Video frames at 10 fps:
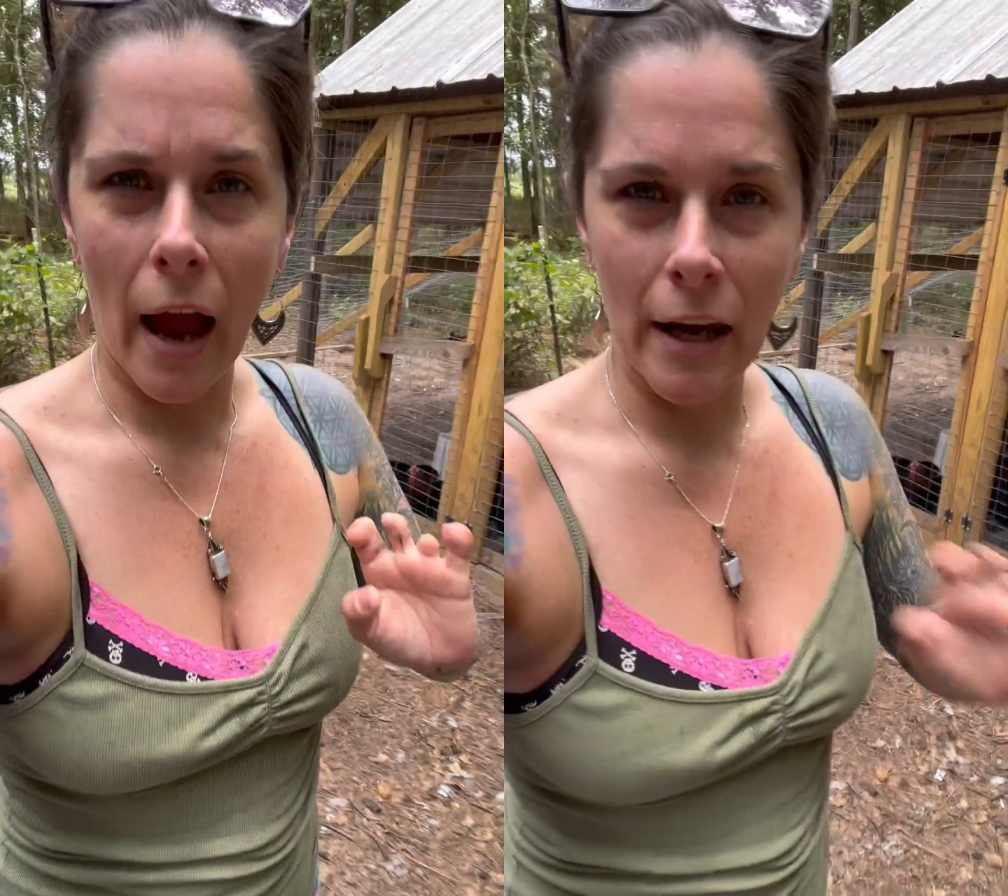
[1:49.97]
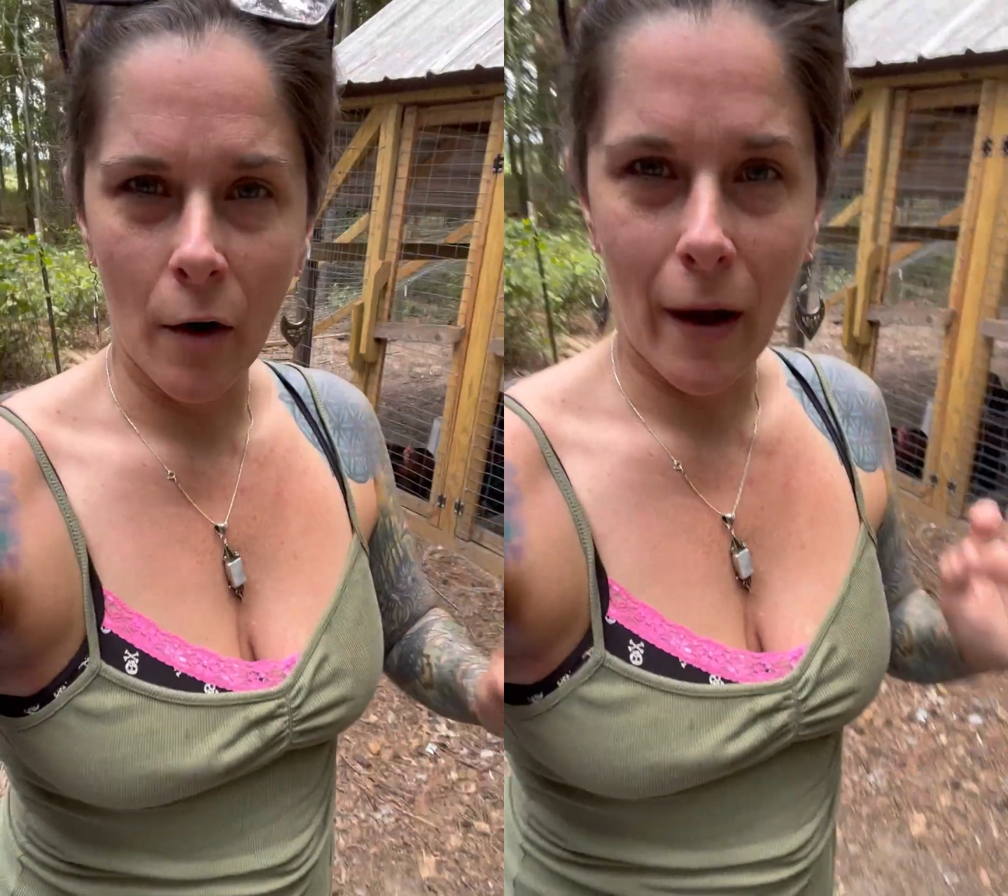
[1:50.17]

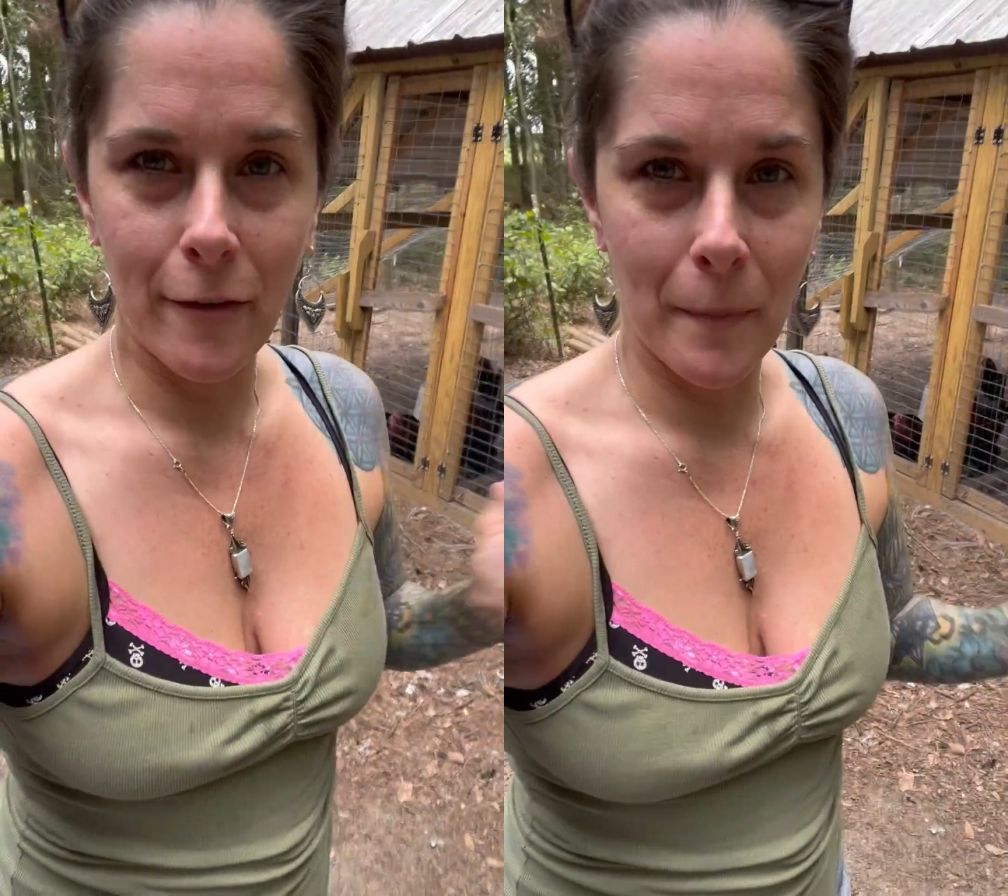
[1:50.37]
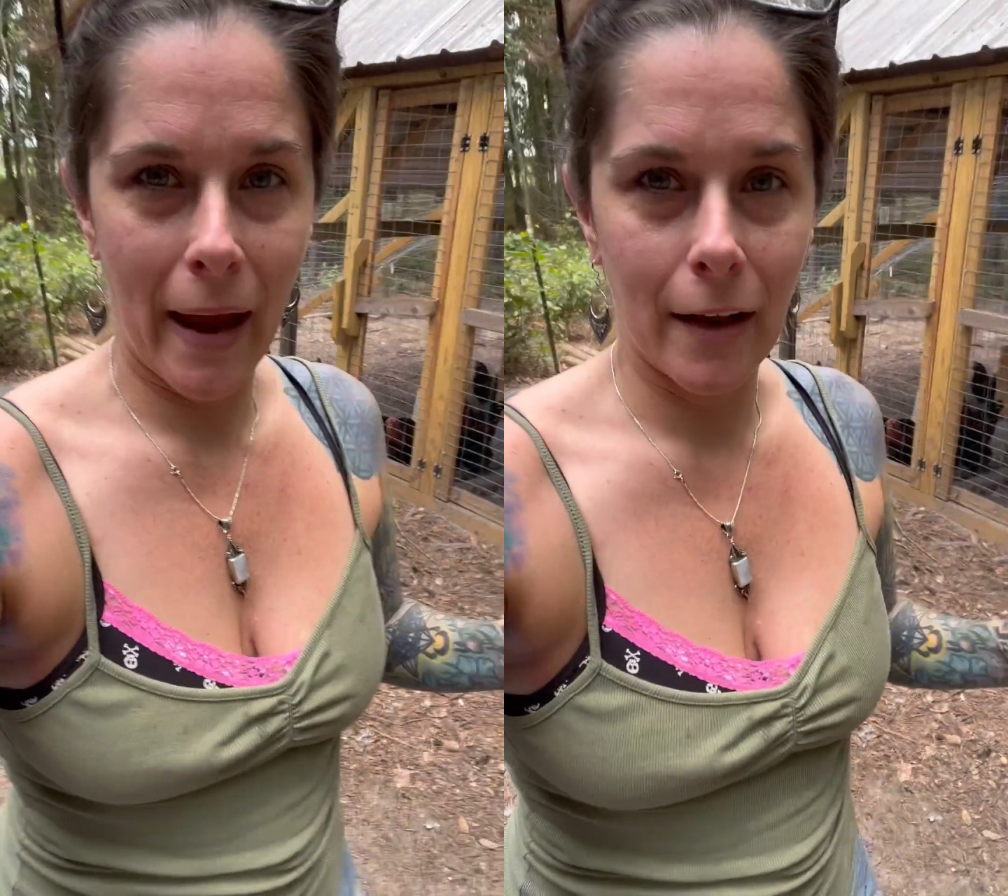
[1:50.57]
know
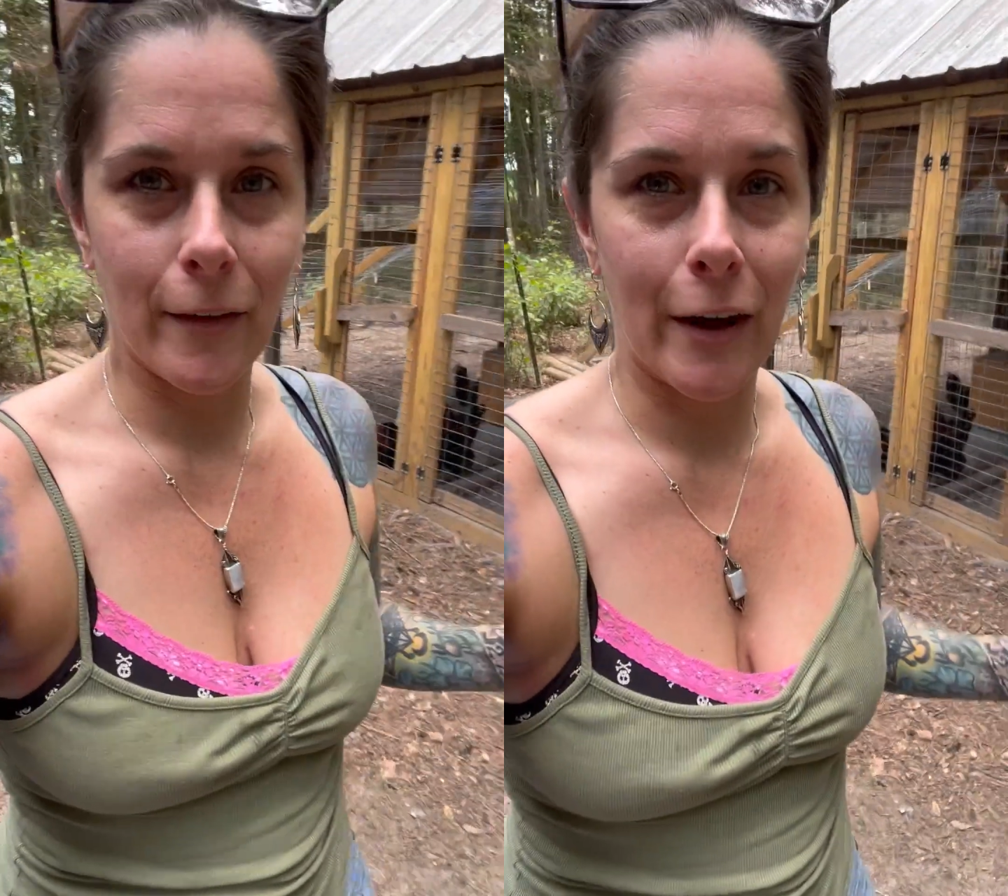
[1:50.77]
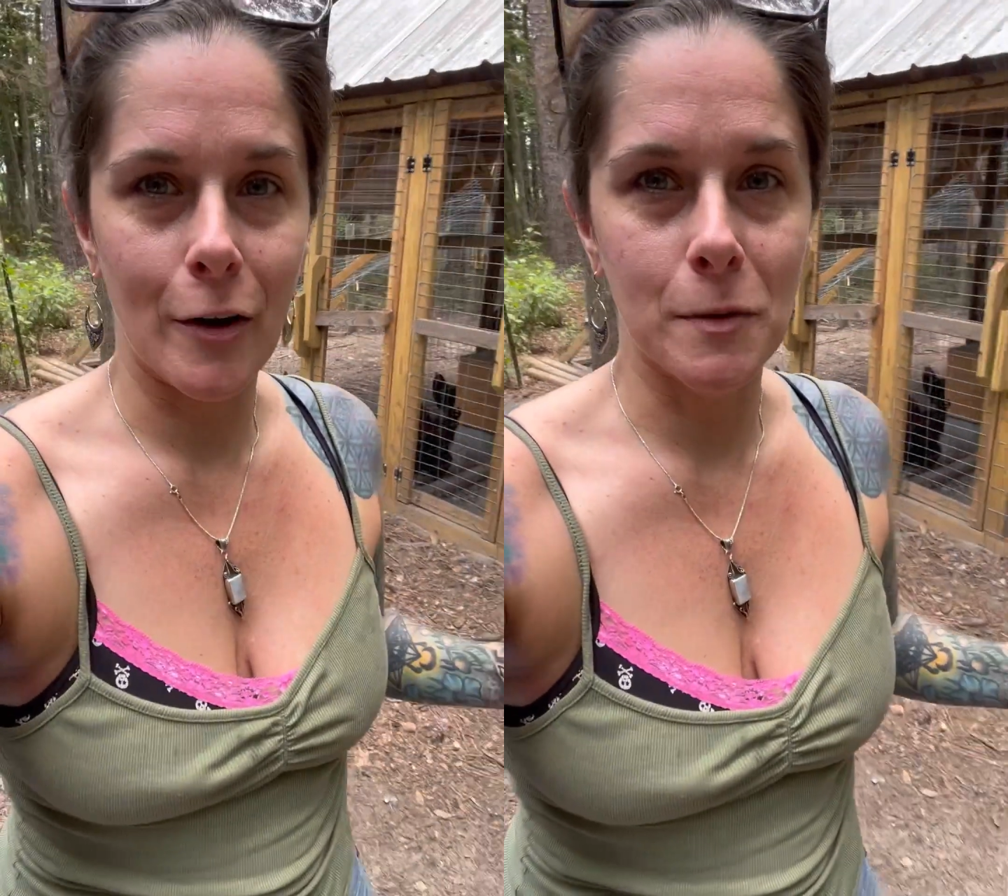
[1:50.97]
I've made
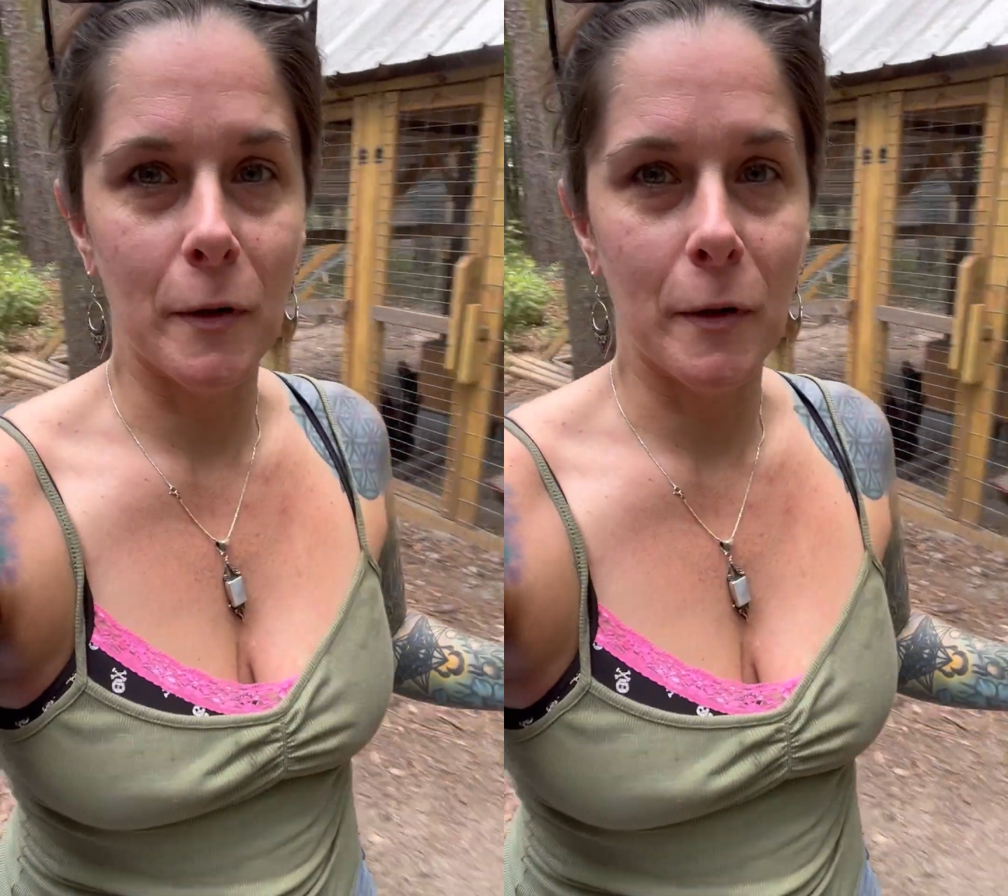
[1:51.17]
videos